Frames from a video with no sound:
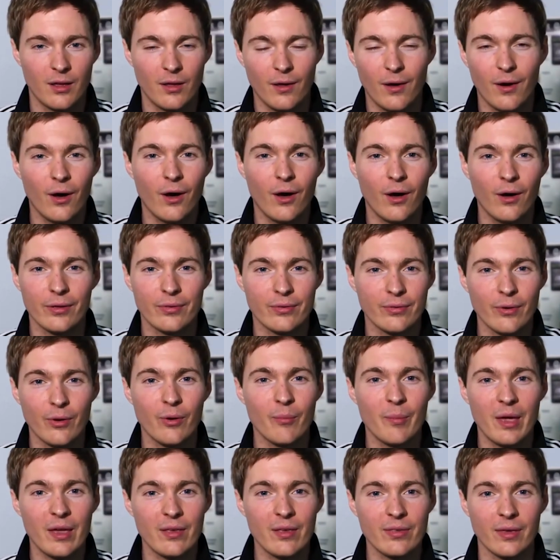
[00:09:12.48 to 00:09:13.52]
Oh, so
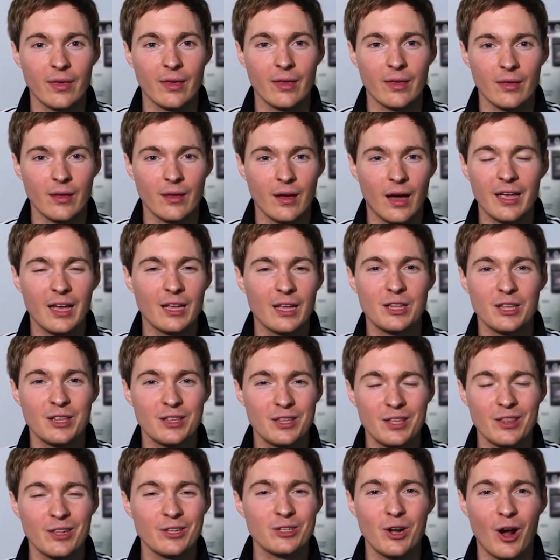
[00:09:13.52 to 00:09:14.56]
amazing. I got to
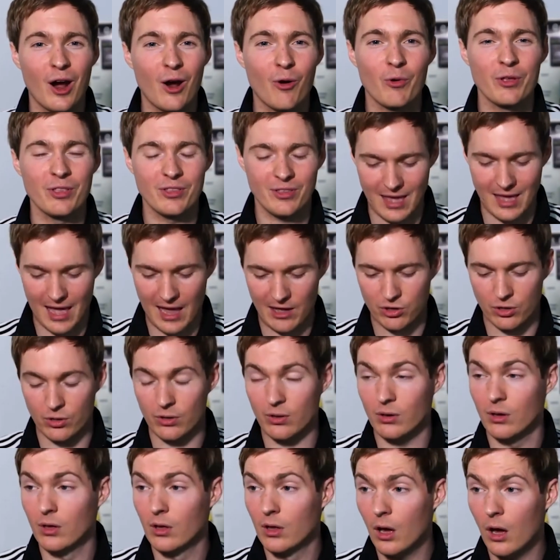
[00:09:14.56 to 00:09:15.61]
see the Darwin
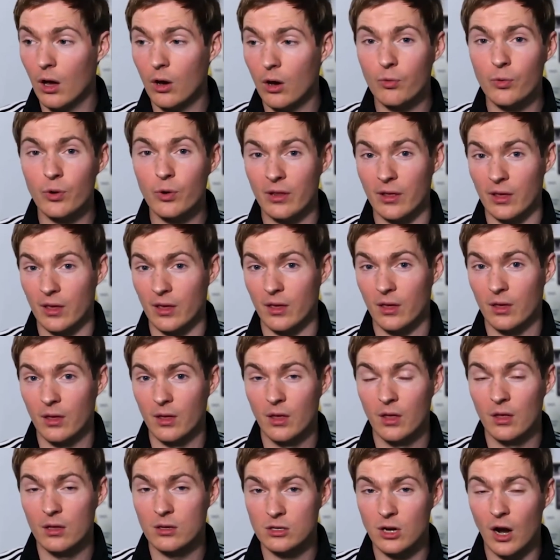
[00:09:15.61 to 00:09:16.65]
statue. Oh, really?
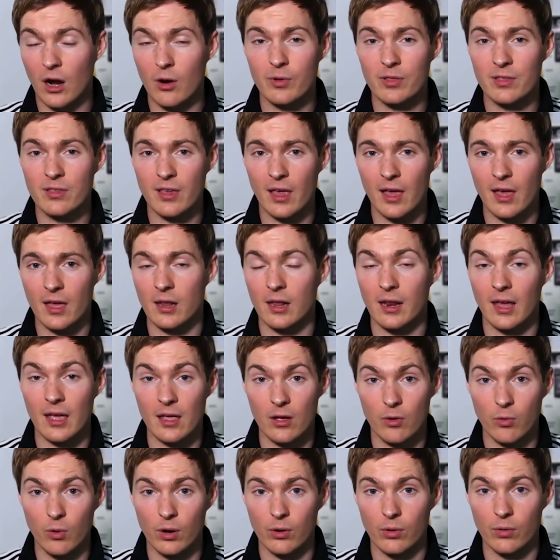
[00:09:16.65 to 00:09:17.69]
Darwin said, and I
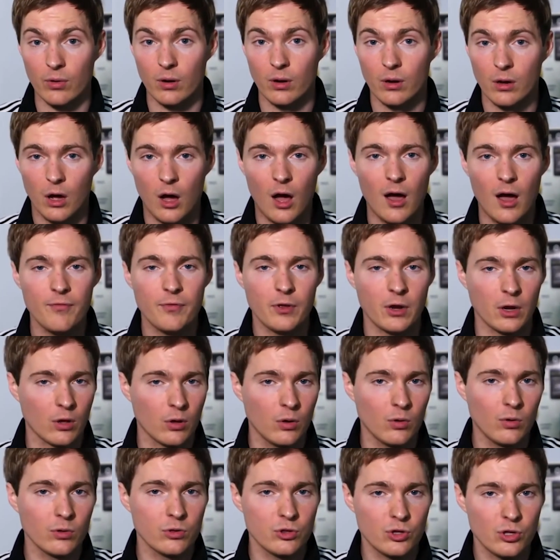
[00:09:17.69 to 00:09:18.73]
quote, "Often a
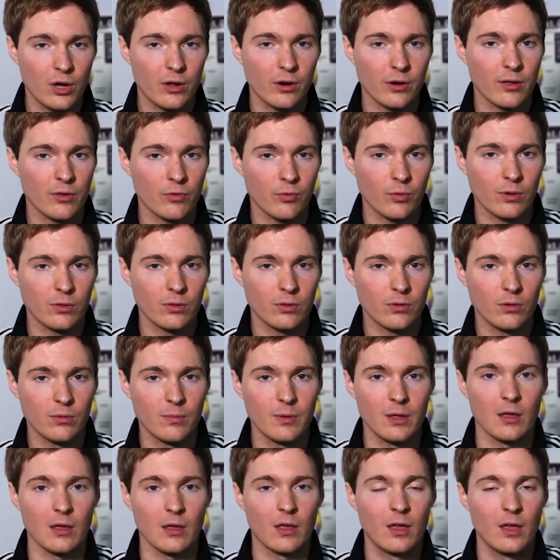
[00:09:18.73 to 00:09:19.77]
cold shudder has run through
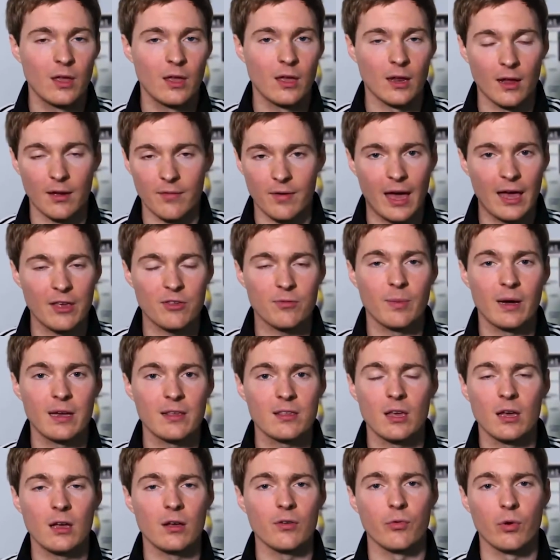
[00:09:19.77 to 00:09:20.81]
me, and I've asked
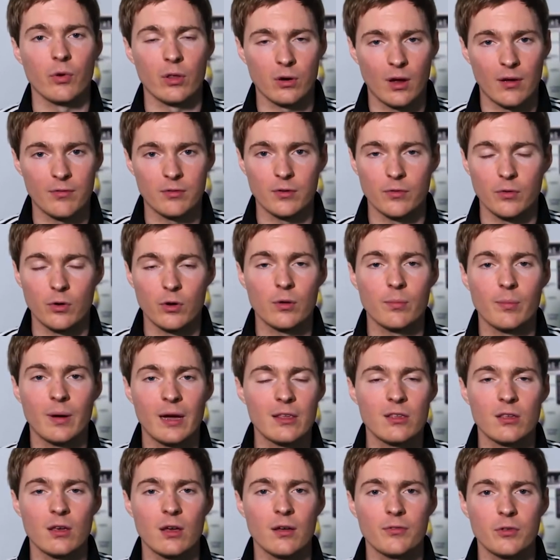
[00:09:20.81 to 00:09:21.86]
myself whether I've devoted
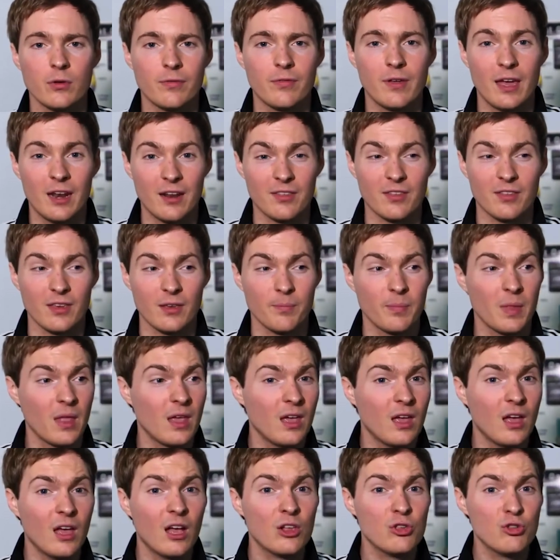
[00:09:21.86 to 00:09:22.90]
myself to a fantasy."
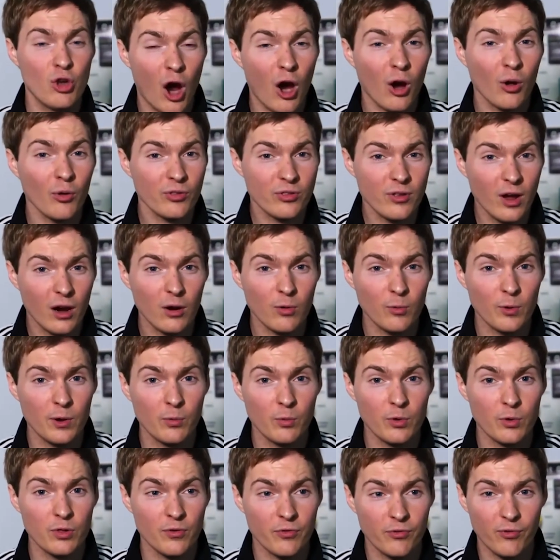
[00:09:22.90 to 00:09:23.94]
Charles
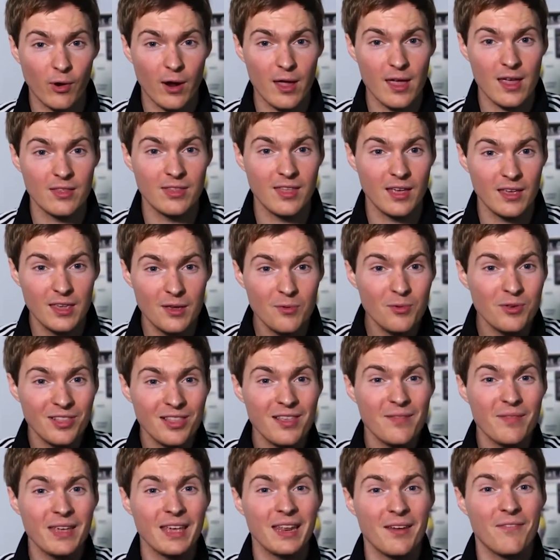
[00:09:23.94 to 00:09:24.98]
Darwin was afraid that he was
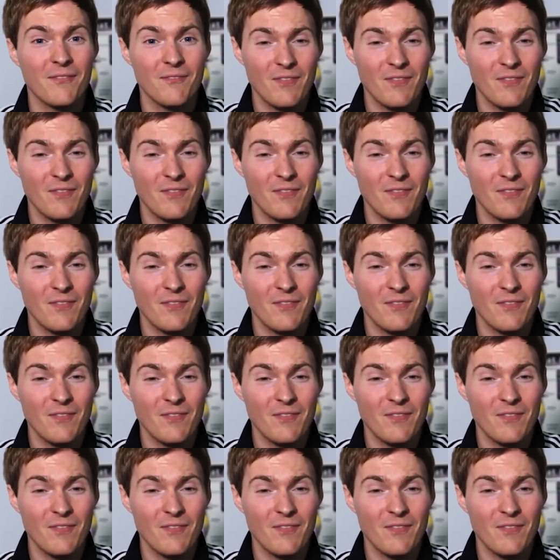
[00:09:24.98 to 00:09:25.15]
living in a